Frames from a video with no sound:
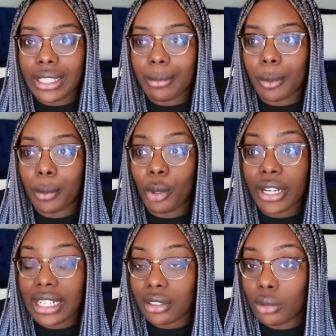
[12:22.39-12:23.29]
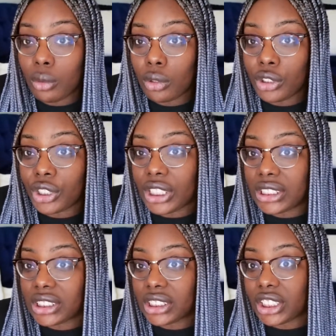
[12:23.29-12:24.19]
they will point out your
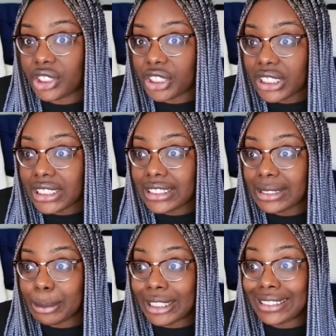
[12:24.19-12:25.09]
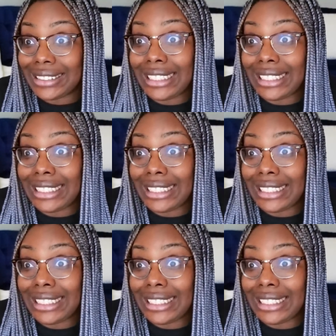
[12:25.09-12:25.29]
insecurities because